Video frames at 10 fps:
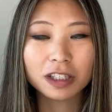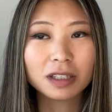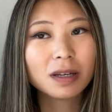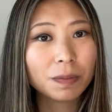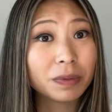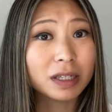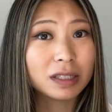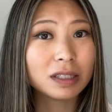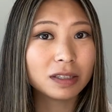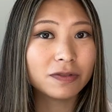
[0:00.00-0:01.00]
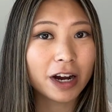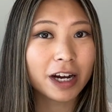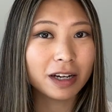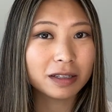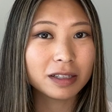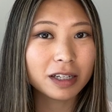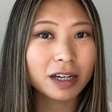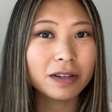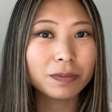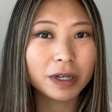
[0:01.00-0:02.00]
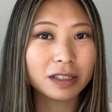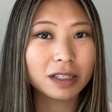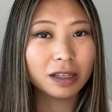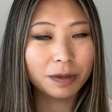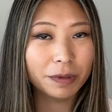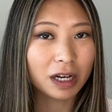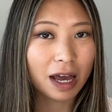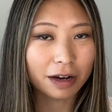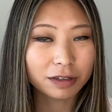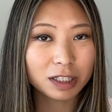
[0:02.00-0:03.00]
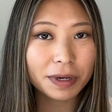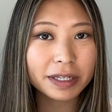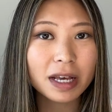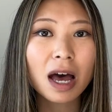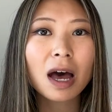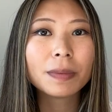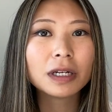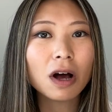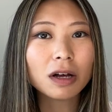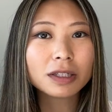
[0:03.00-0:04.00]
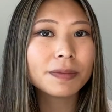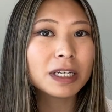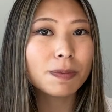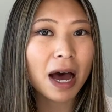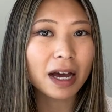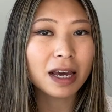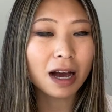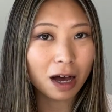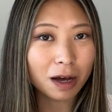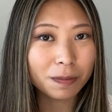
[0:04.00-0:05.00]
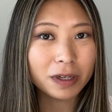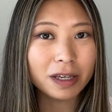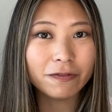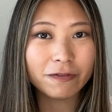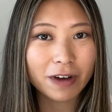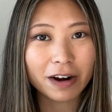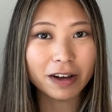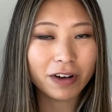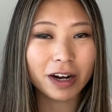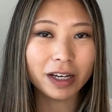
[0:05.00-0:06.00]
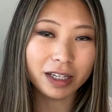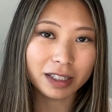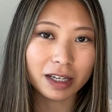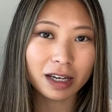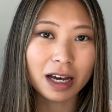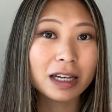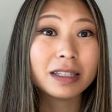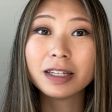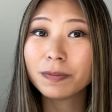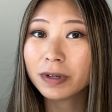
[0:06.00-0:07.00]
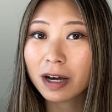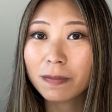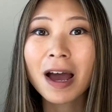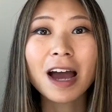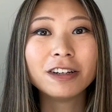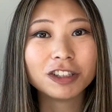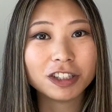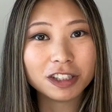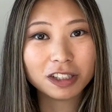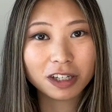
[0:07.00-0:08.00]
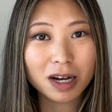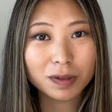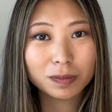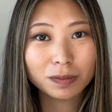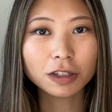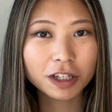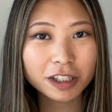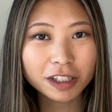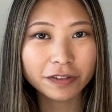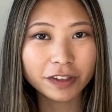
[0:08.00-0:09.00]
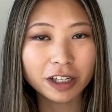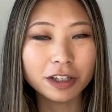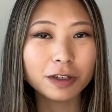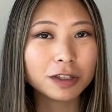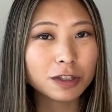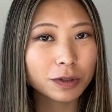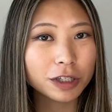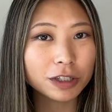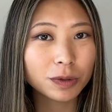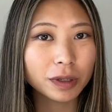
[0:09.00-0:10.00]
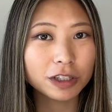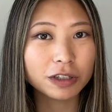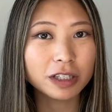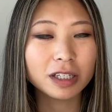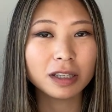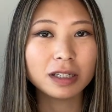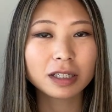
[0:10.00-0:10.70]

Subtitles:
in some places is very necessary because of the limited counter space, but it also makes packing up very, very easy. Zip it up and you're good to go. Alternatively, you could store your toiletries in these